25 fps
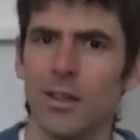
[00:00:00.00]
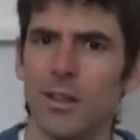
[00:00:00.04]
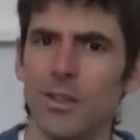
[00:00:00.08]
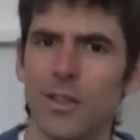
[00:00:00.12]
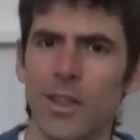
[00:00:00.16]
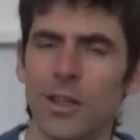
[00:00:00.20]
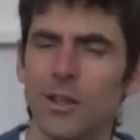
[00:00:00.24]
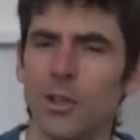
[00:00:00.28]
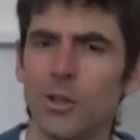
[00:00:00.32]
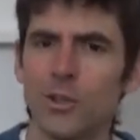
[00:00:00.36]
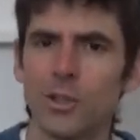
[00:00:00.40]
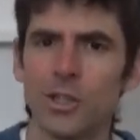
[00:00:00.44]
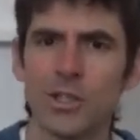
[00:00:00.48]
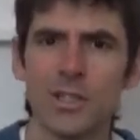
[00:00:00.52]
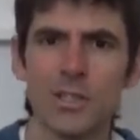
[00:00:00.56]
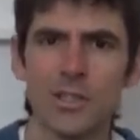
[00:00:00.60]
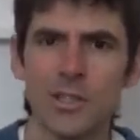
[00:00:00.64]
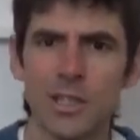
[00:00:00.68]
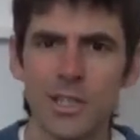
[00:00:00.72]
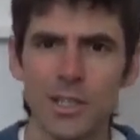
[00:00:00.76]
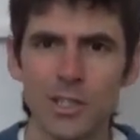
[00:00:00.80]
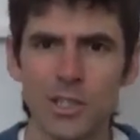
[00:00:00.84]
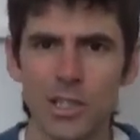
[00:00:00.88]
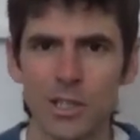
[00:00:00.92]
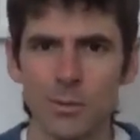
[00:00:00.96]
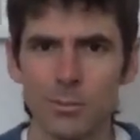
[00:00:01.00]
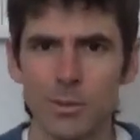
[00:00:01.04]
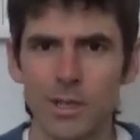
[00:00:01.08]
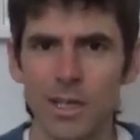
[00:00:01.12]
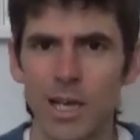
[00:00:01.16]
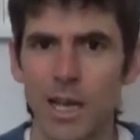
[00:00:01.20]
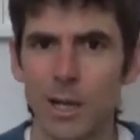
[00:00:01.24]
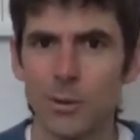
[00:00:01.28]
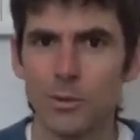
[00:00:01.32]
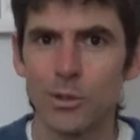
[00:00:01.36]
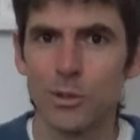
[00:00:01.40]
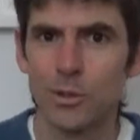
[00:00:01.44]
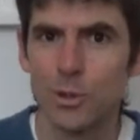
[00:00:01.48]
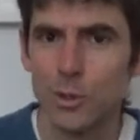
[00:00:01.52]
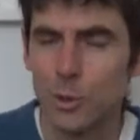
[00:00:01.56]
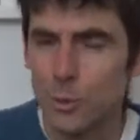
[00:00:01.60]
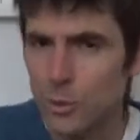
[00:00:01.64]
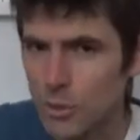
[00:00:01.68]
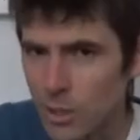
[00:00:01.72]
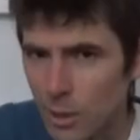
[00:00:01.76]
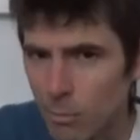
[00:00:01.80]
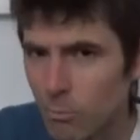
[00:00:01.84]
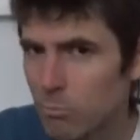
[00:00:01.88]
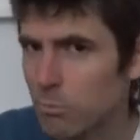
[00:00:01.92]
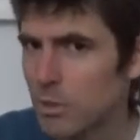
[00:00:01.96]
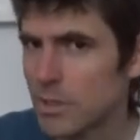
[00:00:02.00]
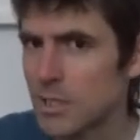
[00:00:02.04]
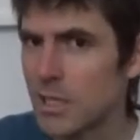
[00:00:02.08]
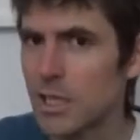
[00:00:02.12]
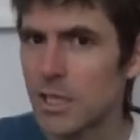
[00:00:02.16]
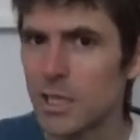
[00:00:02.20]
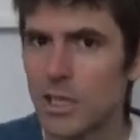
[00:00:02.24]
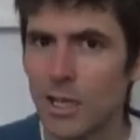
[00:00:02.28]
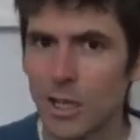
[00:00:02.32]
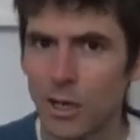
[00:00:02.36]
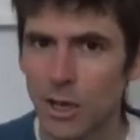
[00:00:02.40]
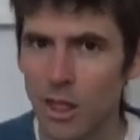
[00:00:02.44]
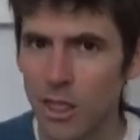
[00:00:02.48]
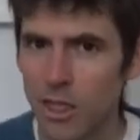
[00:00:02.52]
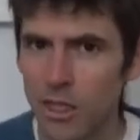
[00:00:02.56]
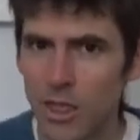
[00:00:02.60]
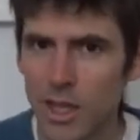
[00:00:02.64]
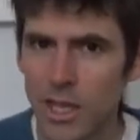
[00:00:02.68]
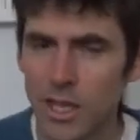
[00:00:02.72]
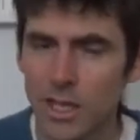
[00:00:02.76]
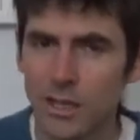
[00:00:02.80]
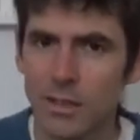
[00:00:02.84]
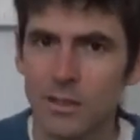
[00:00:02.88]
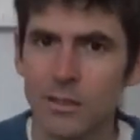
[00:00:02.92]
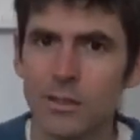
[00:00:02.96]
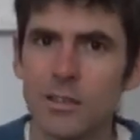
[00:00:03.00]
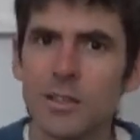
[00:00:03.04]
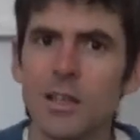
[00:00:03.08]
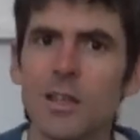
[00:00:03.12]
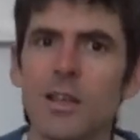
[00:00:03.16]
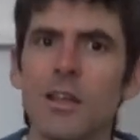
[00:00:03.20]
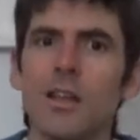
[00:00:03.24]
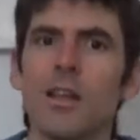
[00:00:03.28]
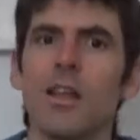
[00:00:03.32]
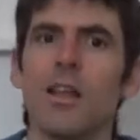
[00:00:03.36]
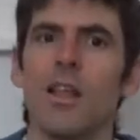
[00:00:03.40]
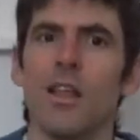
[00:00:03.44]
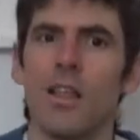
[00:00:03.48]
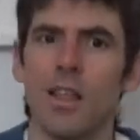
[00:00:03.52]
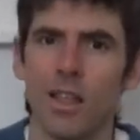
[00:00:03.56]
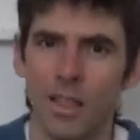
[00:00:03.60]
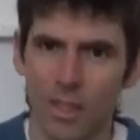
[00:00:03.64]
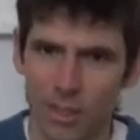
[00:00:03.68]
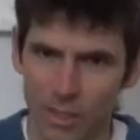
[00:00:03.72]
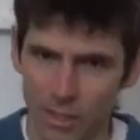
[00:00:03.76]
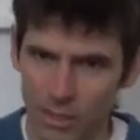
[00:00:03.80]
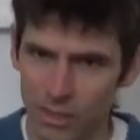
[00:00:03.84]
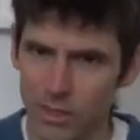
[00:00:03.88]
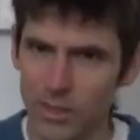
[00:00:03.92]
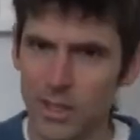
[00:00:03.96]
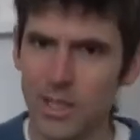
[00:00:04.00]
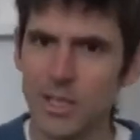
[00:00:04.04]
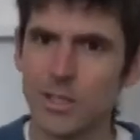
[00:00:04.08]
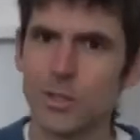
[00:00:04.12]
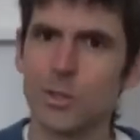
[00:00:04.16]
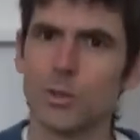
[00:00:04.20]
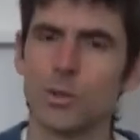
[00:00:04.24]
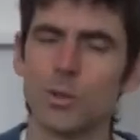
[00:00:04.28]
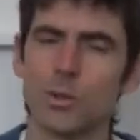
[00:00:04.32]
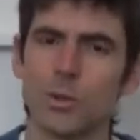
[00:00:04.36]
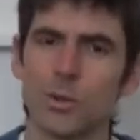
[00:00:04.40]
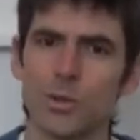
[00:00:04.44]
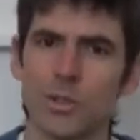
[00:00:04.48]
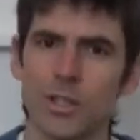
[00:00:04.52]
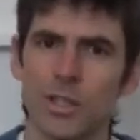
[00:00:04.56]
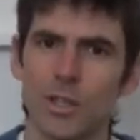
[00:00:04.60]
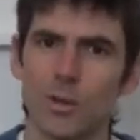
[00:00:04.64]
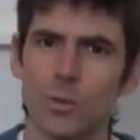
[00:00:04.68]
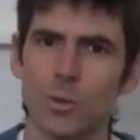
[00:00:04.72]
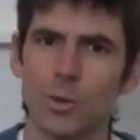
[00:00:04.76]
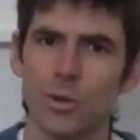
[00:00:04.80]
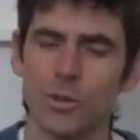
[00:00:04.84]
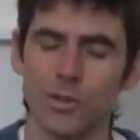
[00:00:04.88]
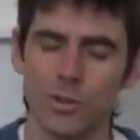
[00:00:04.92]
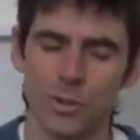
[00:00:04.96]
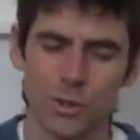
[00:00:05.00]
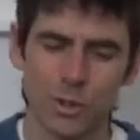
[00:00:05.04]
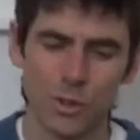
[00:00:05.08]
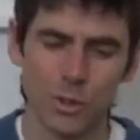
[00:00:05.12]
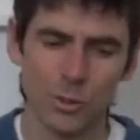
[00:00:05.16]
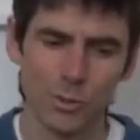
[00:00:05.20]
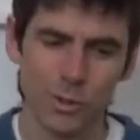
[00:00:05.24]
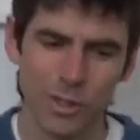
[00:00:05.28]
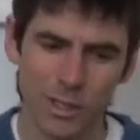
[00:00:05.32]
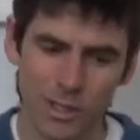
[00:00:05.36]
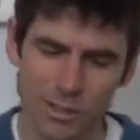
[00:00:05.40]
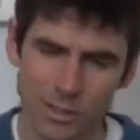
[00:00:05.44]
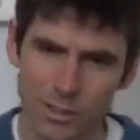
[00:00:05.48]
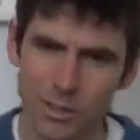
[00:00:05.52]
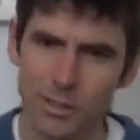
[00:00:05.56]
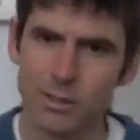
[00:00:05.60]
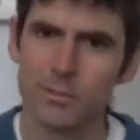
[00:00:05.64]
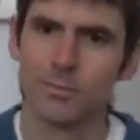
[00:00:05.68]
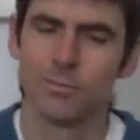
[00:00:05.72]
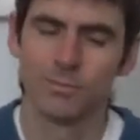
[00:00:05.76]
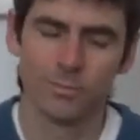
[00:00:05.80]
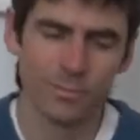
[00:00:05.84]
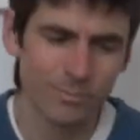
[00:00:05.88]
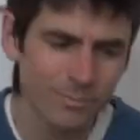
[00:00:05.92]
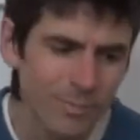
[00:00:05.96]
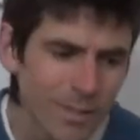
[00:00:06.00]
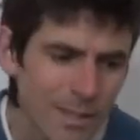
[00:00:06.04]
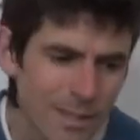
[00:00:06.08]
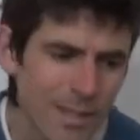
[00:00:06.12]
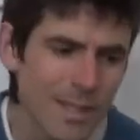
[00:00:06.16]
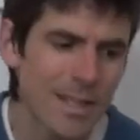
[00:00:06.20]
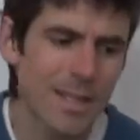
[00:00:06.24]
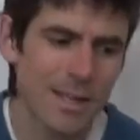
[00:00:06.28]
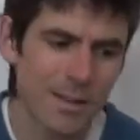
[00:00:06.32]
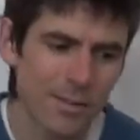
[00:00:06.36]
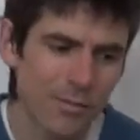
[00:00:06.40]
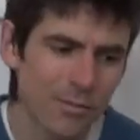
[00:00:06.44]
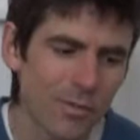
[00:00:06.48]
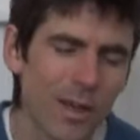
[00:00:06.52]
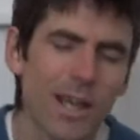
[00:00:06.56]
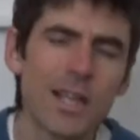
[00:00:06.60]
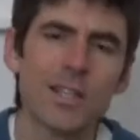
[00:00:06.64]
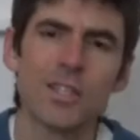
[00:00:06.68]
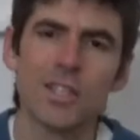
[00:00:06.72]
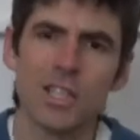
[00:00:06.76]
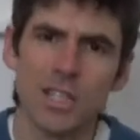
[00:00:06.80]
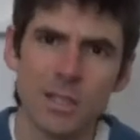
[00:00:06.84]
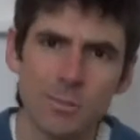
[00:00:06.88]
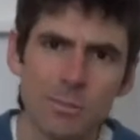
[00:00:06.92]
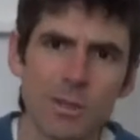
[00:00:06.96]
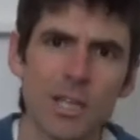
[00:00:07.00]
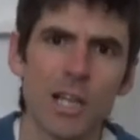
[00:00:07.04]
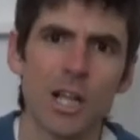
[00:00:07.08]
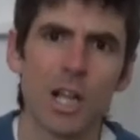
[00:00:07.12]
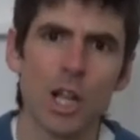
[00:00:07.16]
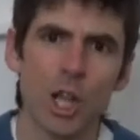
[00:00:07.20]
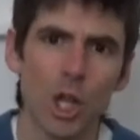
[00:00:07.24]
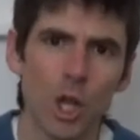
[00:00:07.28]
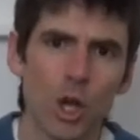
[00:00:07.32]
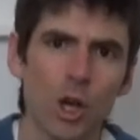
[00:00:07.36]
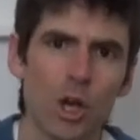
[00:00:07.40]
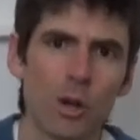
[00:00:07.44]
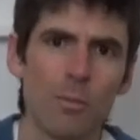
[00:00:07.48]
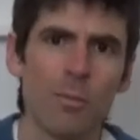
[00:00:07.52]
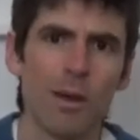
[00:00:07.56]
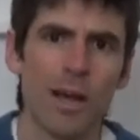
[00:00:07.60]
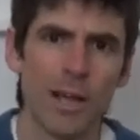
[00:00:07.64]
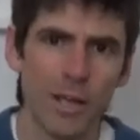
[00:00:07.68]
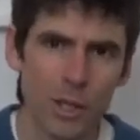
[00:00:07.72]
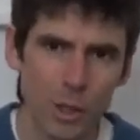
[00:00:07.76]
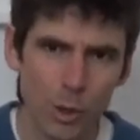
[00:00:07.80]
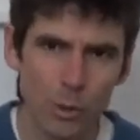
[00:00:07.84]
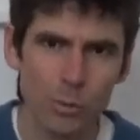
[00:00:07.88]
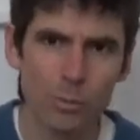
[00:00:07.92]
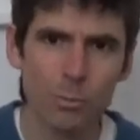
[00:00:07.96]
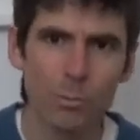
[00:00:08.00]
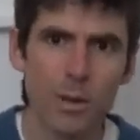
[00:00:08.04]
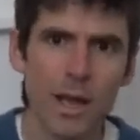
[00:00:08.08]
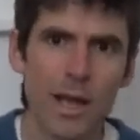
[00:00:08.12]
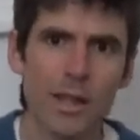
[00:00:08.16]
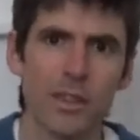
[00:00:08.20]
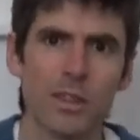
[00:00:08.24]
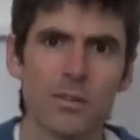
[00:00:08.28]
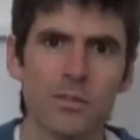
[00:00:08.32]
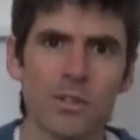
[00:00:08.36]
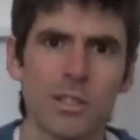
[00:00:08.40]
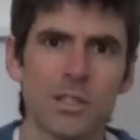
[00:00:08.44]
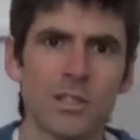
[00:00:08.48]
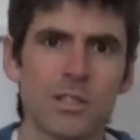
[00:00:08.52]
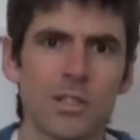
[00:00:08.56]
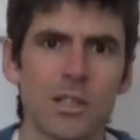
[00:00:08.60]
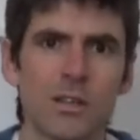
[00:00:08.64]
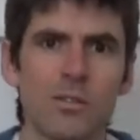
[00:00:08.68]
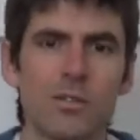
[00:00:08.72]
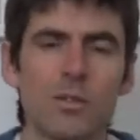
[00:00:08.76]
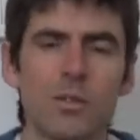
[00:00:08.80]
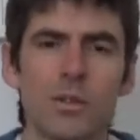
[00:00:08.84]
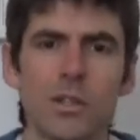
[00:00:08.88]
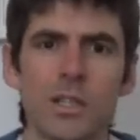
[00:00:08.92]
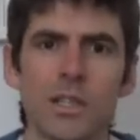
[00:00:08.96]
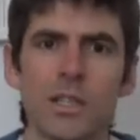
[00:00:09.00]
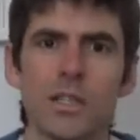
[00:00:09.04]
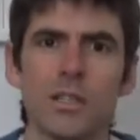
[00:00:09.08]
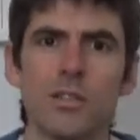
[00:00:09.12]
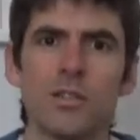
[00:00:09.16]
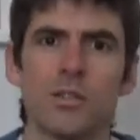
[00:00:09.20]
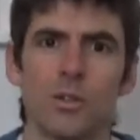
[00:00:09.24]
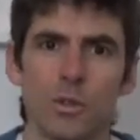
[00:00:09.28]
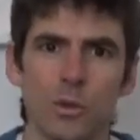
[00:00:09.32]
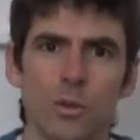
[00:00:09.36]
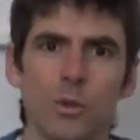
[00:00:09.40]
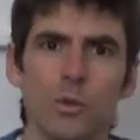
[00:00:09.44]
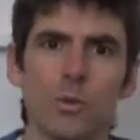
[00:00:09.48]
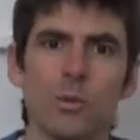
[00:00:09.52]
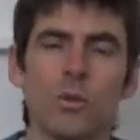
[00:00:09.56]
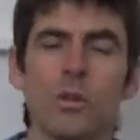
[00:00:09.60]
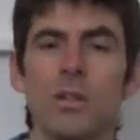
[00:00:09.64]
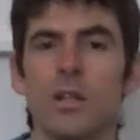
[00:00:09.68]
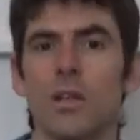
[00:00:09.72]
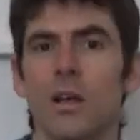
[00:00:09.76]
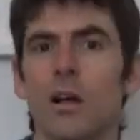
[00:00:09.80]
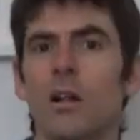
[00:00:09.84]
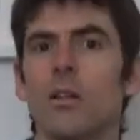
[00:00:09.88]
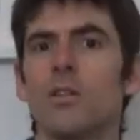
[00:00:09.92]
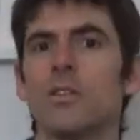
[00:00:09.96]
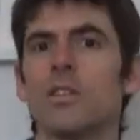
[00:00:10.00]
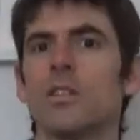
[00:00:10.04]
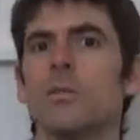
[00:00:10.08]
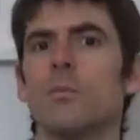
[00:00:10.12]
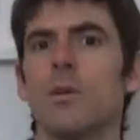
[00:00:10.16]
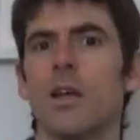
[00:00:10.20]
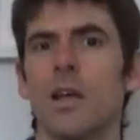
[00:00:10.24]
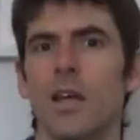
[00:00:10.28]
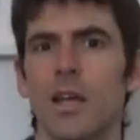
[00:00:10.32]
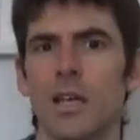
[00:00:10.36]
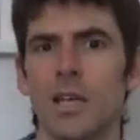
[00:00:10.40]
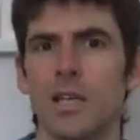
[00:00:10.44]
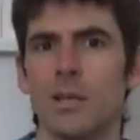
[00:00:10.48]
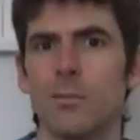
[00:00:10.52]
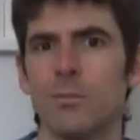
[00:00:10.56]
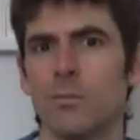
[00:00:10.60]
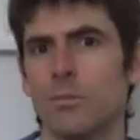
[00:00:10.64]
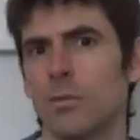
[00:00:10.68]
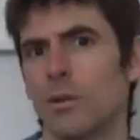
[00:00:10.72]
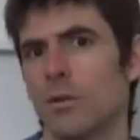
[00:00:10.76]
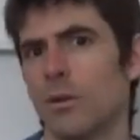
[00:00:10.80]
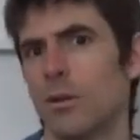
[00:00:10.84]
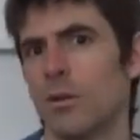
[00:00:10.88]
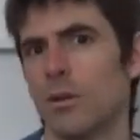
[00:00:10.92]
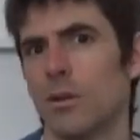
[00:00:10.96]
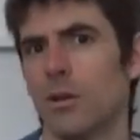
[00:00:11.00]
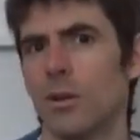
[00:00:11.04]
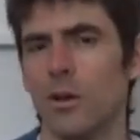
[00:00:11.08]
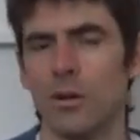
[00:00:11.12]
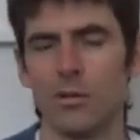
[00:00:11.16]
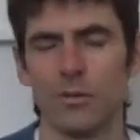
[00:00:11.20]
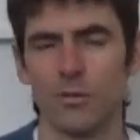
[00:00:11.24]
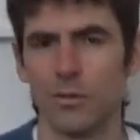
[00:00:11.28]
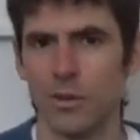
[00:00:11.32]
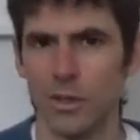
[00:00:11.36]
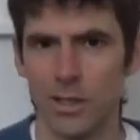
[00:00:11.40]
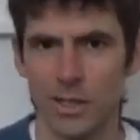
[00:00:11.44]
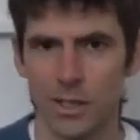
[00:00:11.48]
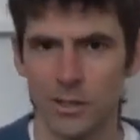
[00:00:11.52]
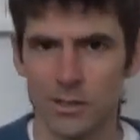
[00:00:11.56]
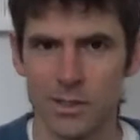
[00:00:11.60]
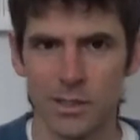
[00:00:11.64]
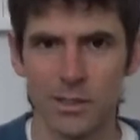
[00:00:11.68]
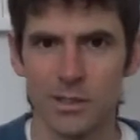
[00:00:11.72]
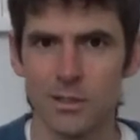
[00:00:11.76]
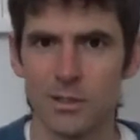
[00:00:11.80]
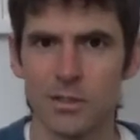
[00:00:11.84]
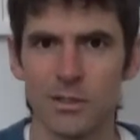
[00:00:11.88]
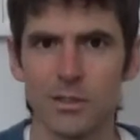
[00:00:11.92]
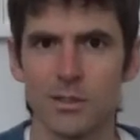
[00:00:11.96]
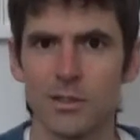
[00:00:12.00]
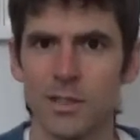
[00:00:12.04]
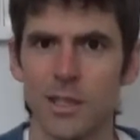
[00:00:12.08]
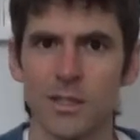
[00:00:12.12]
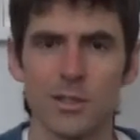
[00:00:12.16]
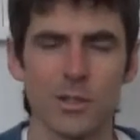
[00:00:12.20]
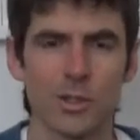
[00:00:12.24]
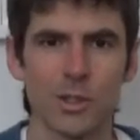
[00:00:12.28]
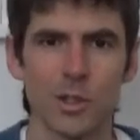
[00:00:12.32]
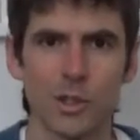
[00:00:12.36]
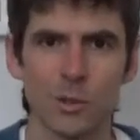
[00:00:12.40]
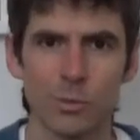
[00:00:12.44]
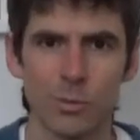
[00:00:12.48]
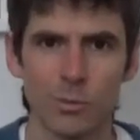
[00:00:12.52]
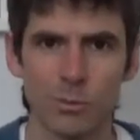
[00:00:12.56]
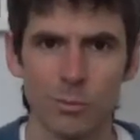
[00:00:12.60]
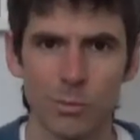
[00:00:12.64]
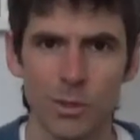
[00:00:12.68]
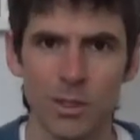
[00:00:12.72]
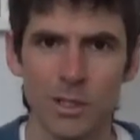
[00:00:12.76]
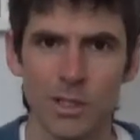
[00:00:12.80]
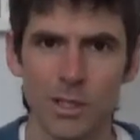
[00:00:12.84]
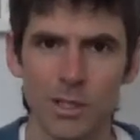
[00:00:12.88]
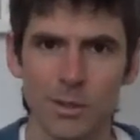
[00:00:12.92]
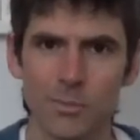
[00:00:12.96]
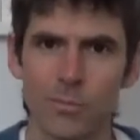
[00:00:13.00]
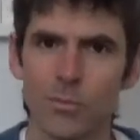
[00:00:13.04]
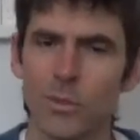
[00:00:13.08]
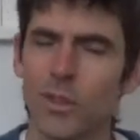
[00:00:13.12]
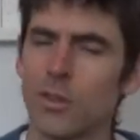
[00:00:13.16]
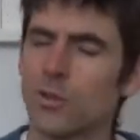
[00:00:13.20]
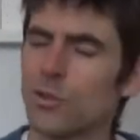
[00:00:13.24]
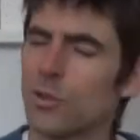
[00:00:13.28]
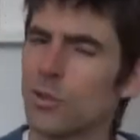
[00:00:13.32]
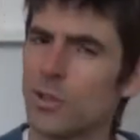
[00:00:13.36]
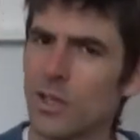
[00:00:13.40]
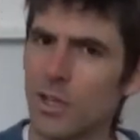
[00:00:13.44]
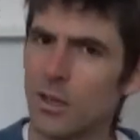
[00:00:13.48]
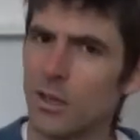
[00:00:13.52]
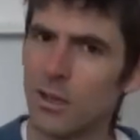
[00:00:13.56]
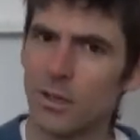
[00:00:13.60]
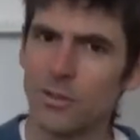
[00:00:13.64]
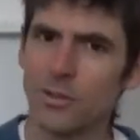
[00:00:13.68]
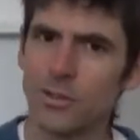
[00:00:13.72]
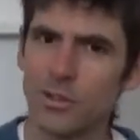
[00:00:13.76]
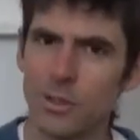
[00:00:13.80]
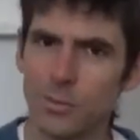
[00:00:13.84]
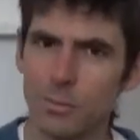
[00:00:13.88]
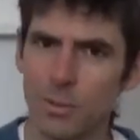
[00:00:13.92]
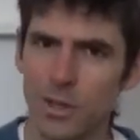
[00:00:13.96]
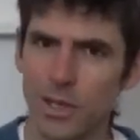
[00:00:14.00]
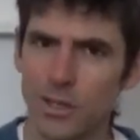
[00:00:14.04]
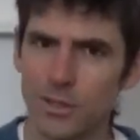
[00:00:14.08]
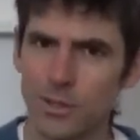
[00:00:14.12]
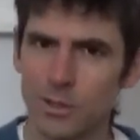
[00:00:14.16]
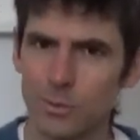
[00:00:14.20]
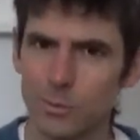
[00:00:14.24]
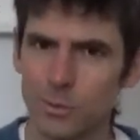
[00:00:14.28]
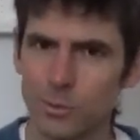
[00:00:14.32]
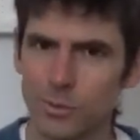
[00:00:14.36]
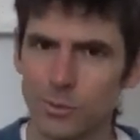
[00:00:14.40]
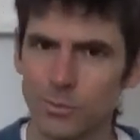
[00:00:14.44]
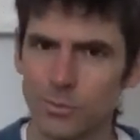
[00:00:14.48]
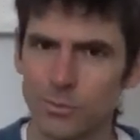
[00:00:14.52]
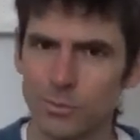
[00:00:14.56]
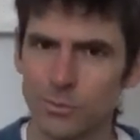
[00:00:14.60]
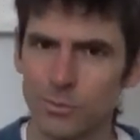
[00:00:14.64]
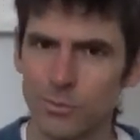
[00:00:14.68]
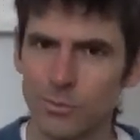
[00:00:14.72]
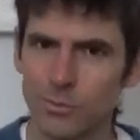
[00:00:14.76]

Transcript: They're not just teaching me how to do some particular thing, these gurus are the ones who are inviting me along my own path of discovery to the ultimate aim of existence as a human being. So they're unsurpassable.